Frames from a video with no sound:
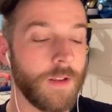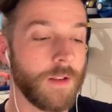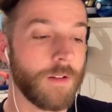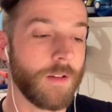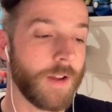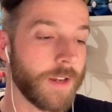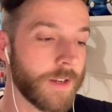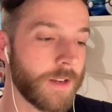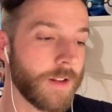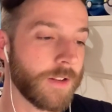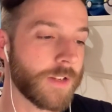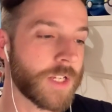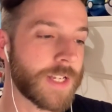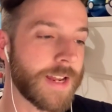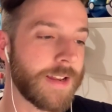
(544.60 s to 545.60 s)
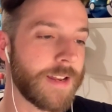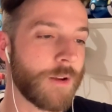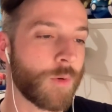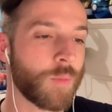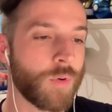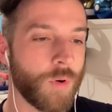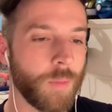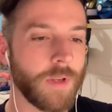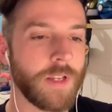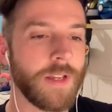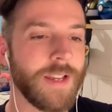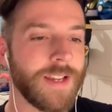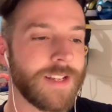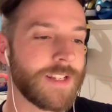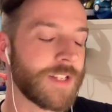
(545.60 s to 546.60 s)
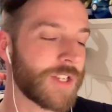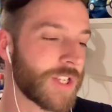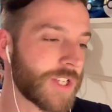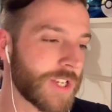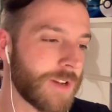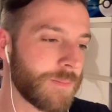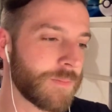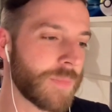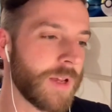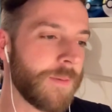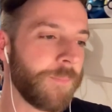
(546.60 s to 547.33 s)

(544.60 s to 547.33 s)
Like, I can understand there are probably some